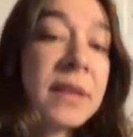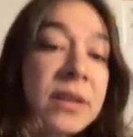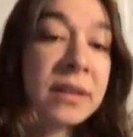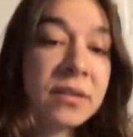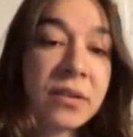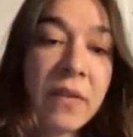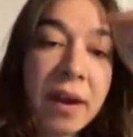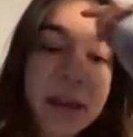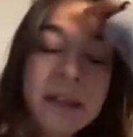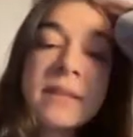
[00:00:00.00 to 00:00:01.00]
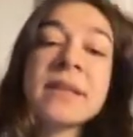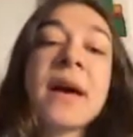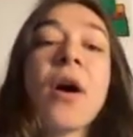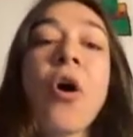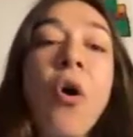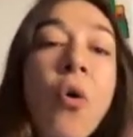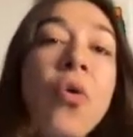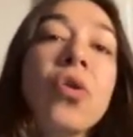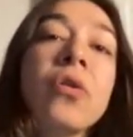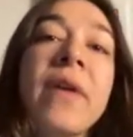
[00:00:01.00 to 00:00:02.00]
The trains
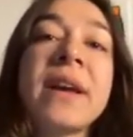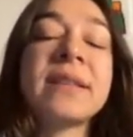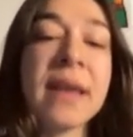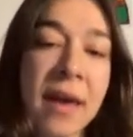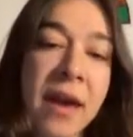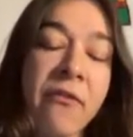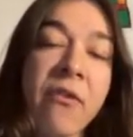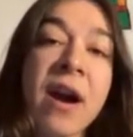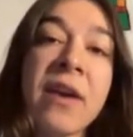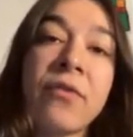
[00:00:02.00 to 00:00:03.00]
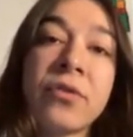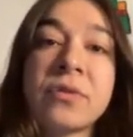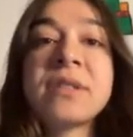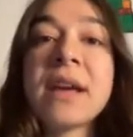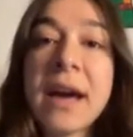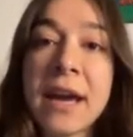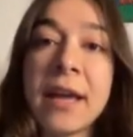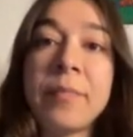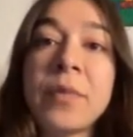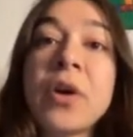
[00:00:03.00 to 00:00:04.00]
always arrive on
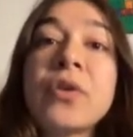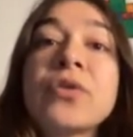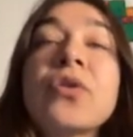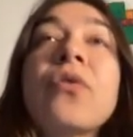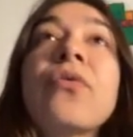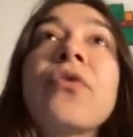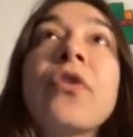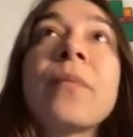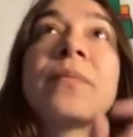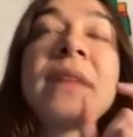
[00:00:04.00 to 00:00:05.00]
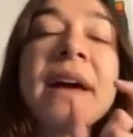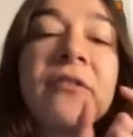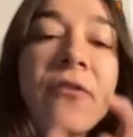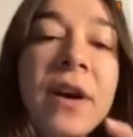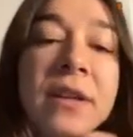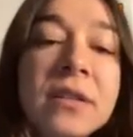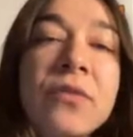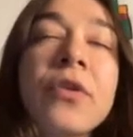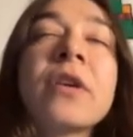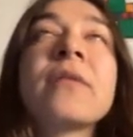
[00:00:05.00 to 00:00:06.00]
time. So from that
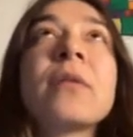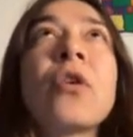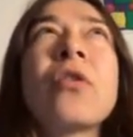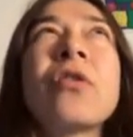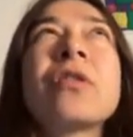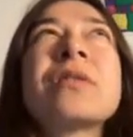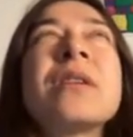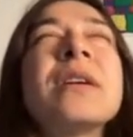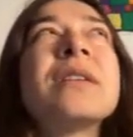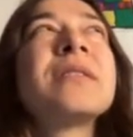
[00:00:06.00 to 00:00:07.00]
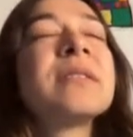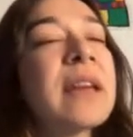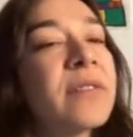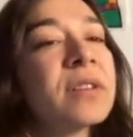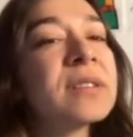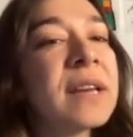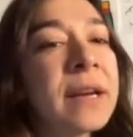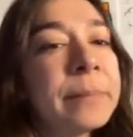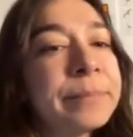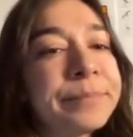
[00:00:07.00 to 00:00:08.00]
ones for or they will
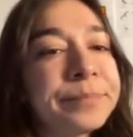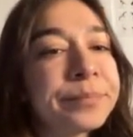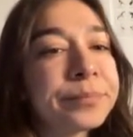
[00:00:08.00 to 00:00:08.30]
say